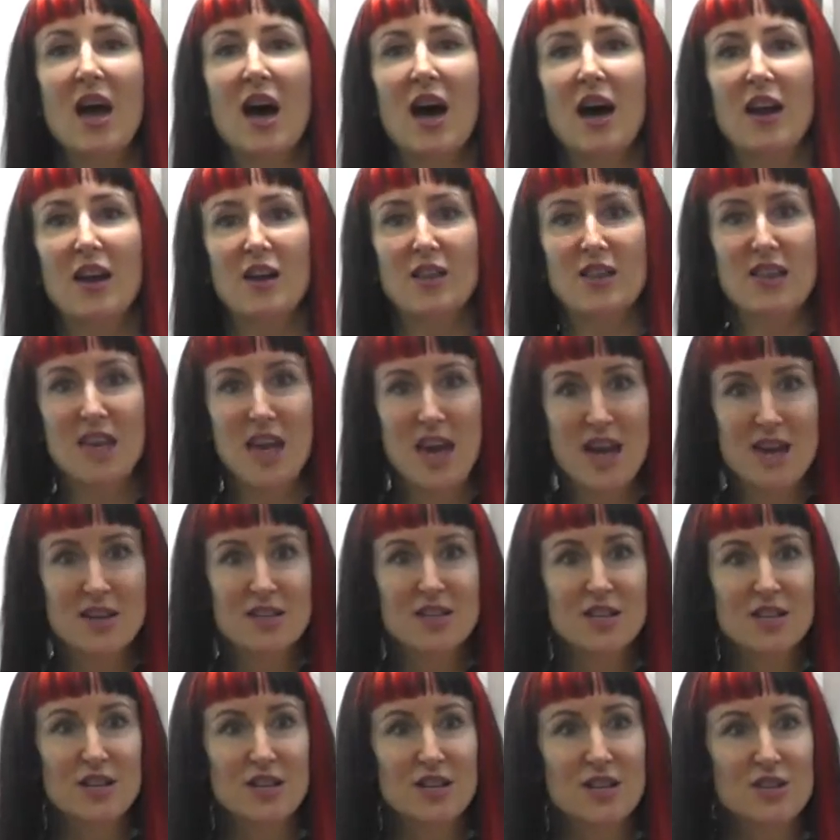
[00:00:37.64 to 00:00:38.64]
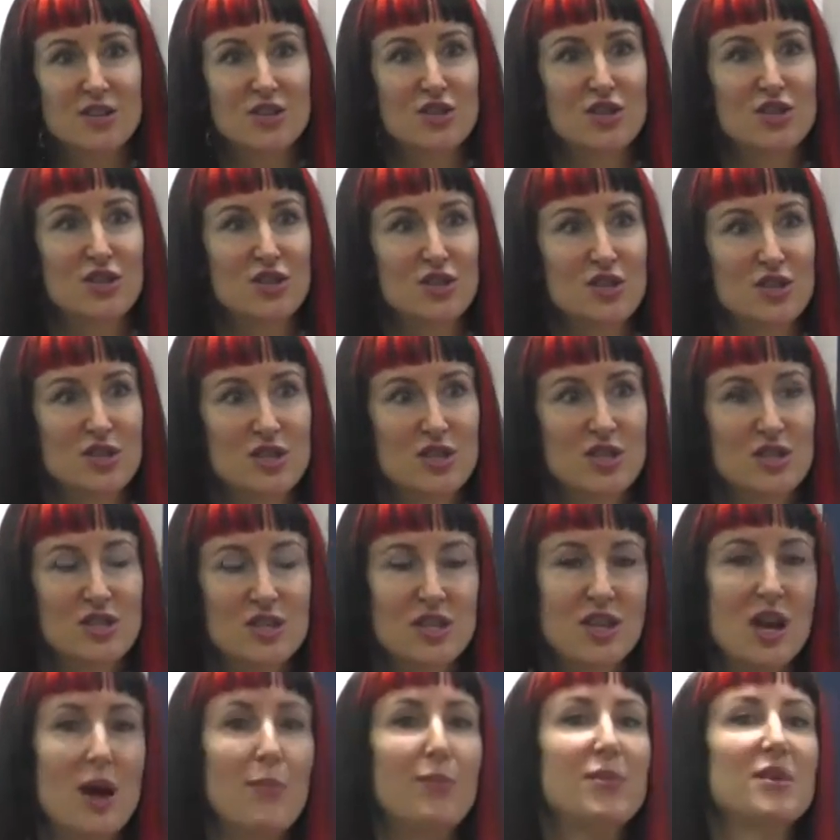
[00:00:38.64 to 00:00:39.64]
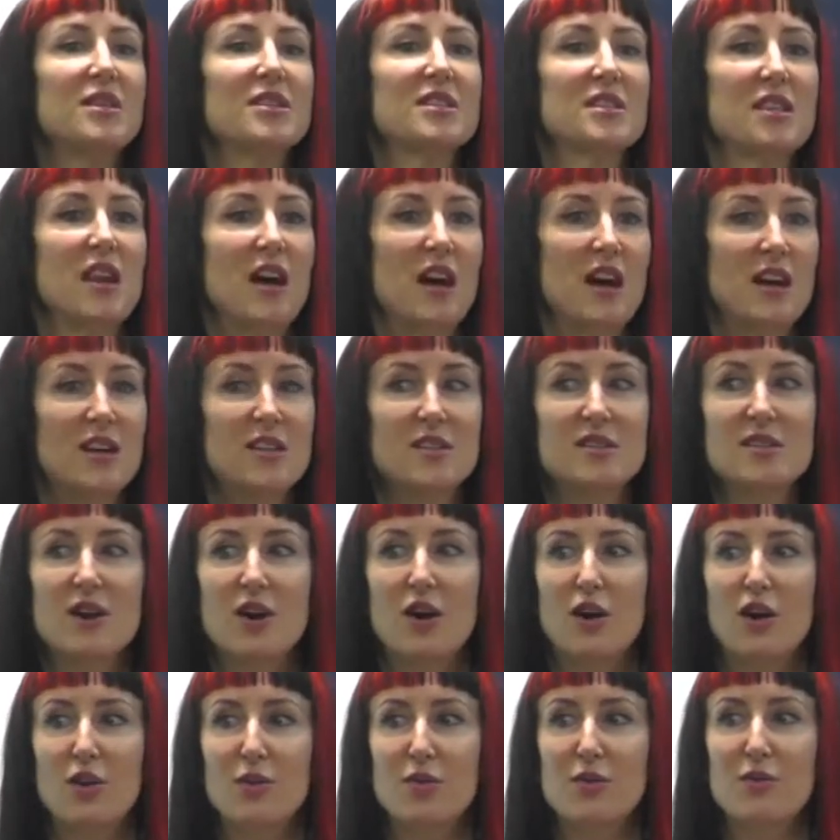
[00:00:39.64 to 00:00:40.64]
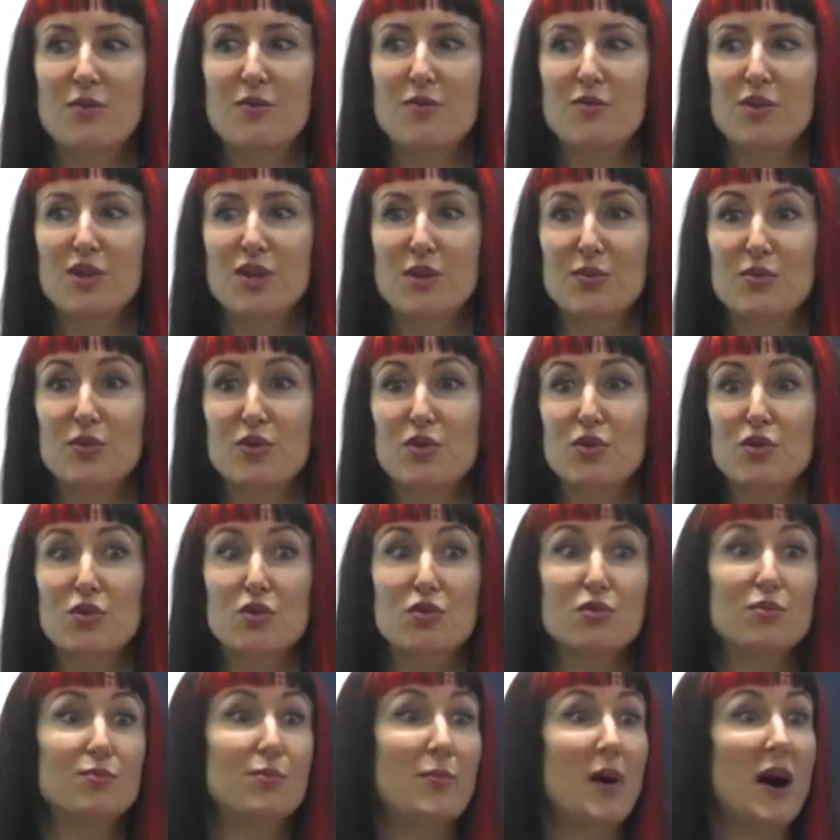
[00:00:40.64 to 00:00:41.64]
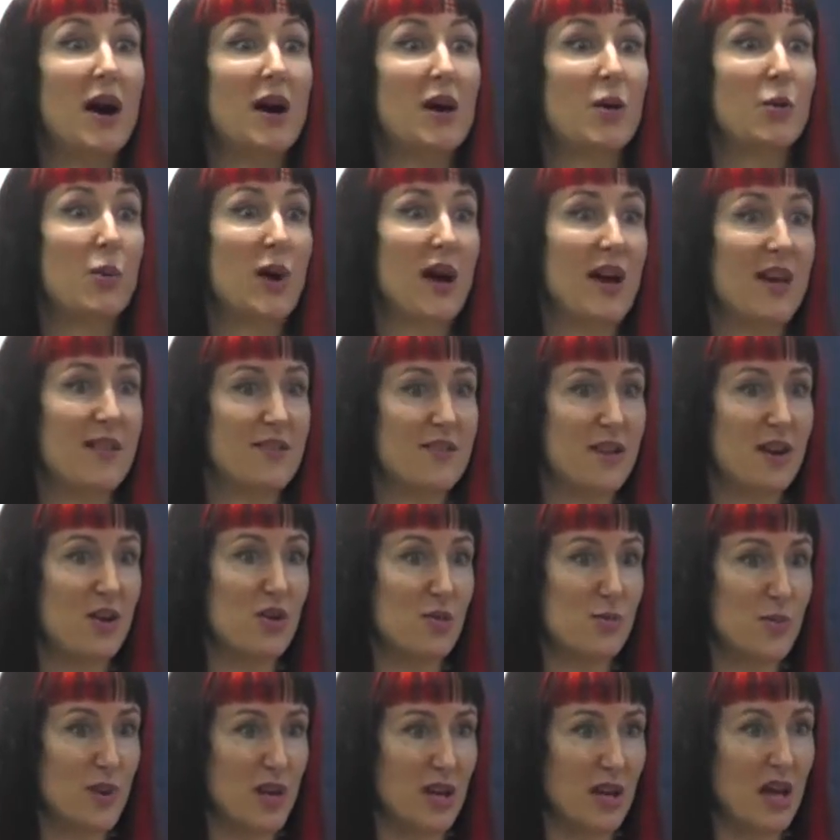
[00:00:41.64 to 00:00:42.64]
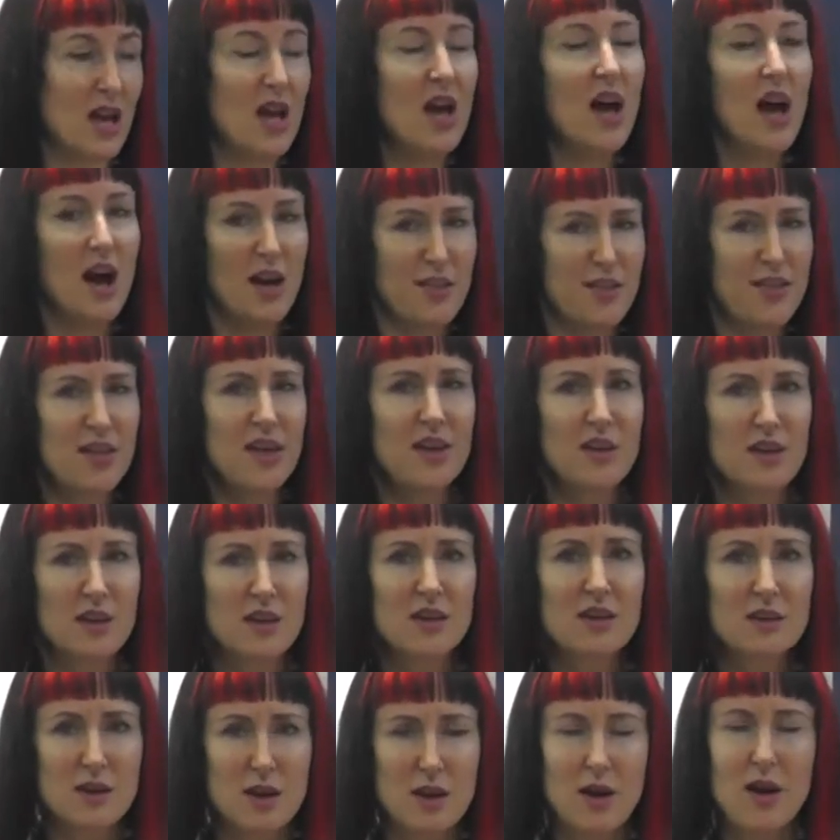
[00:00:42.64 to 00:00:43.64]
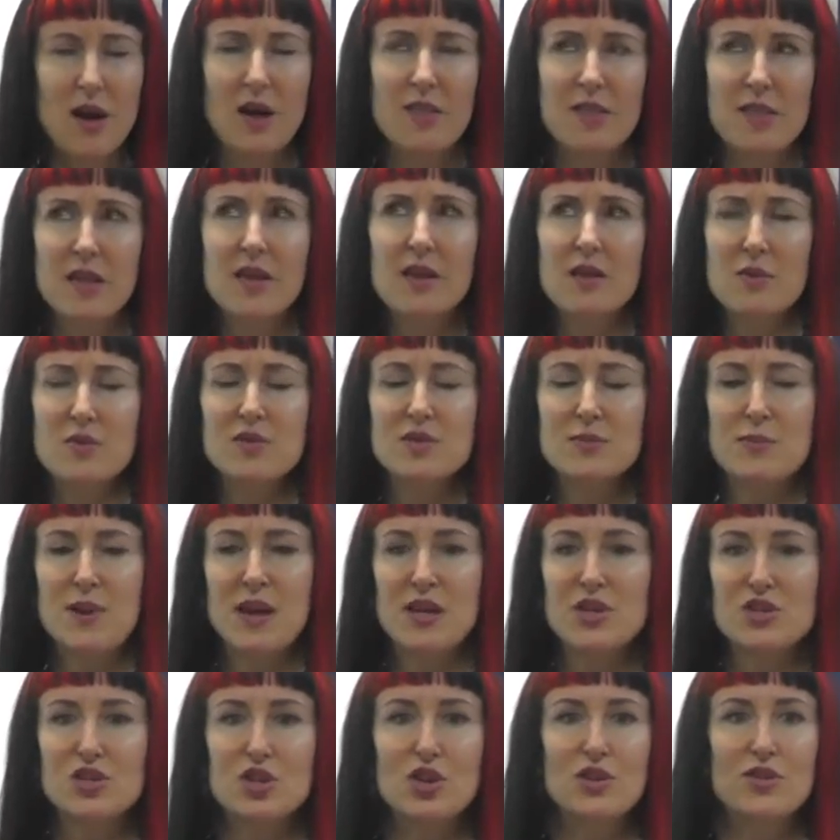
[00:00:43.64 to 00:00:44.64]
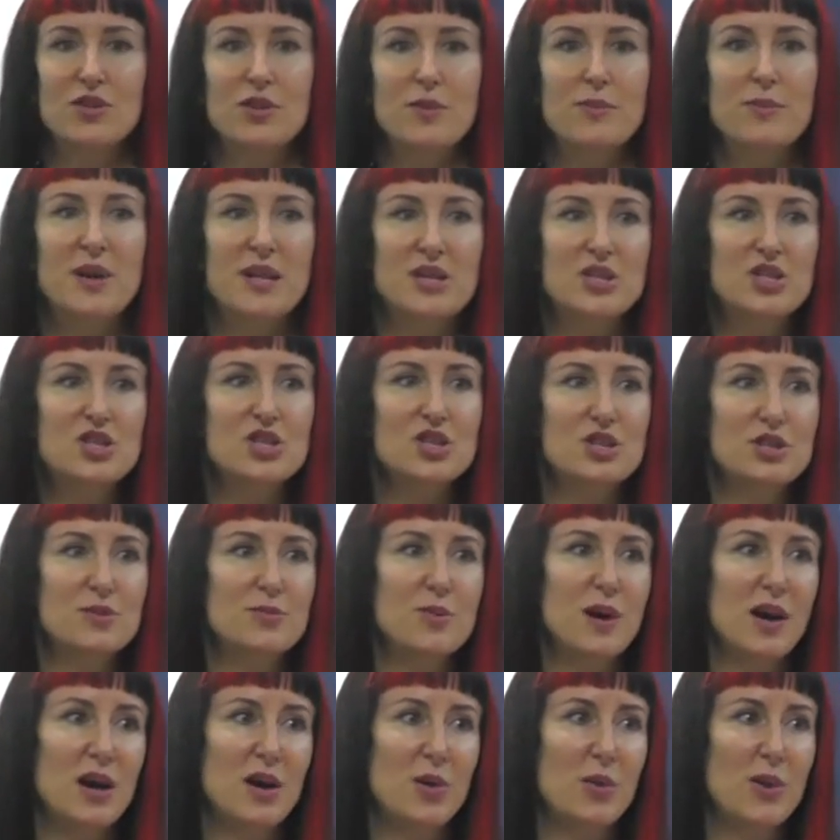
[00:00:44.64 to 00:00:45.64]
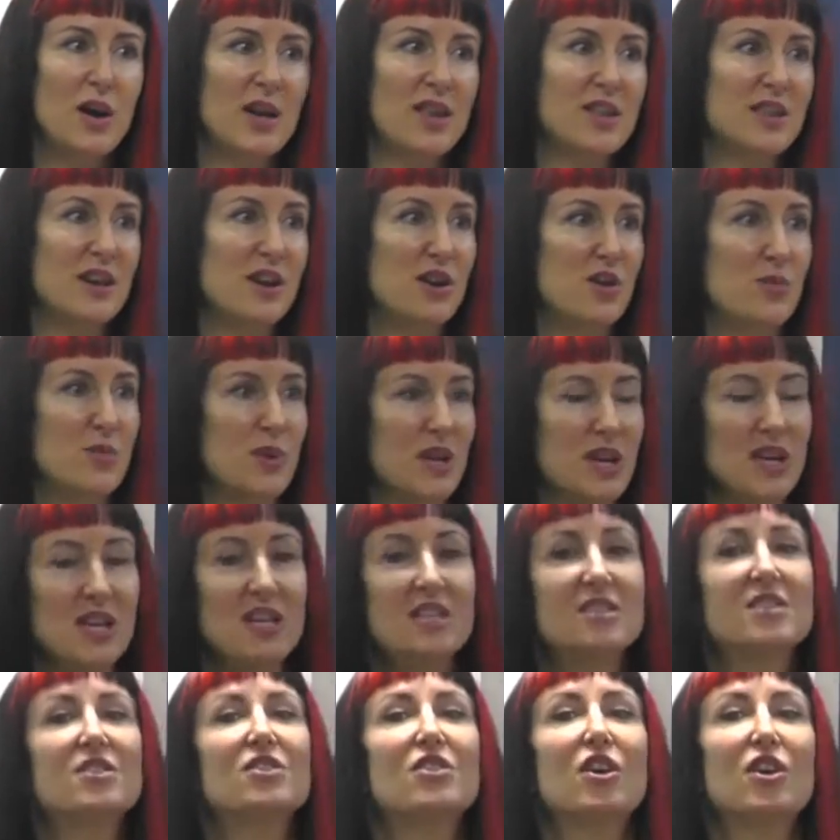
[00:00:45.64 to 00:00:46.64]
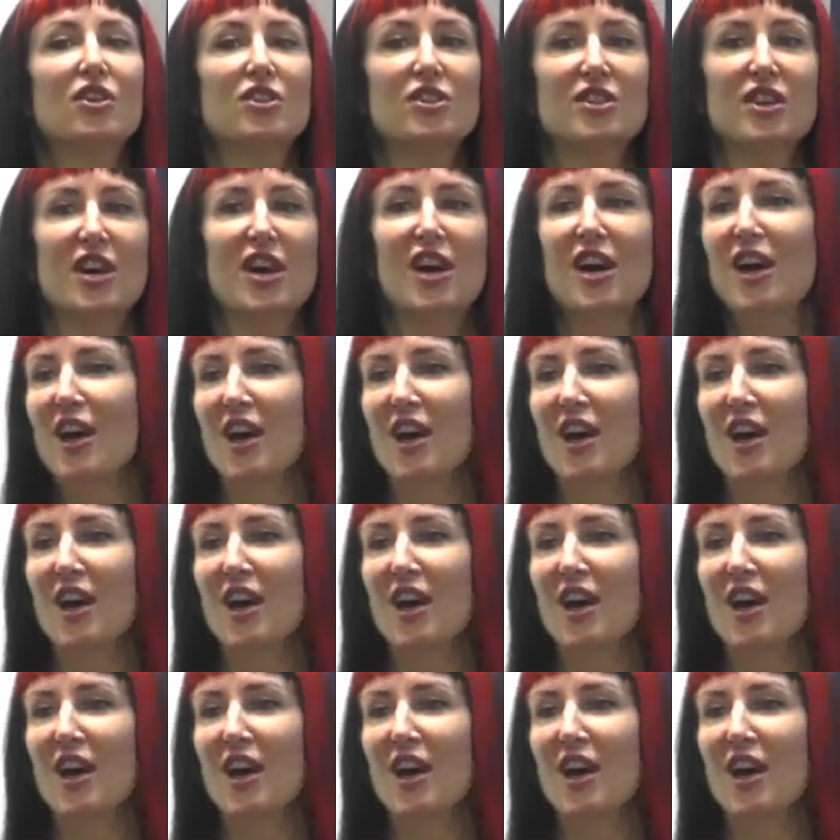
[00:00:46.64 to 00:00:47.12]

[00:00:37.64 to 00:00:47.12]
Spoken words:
And at the end, I'll introduce just a couple of slides on what I'm called bi-aware therapy. I think it was Meg John that mentioned bi-aware therapy, and it's not